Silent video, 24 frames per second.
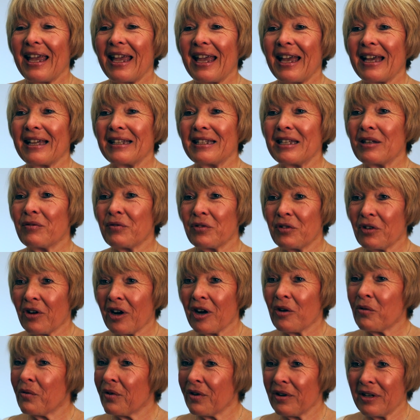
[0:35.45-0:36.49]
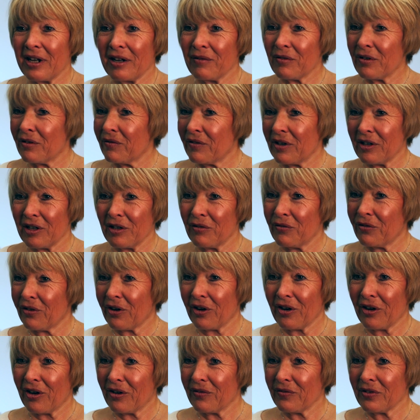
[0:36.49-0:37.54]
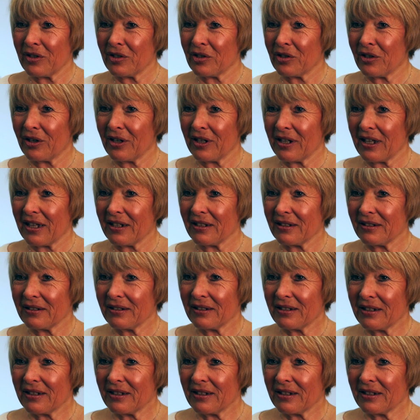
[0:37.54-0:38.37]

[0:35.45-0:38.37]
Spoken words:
and if not, we're never very far off the target.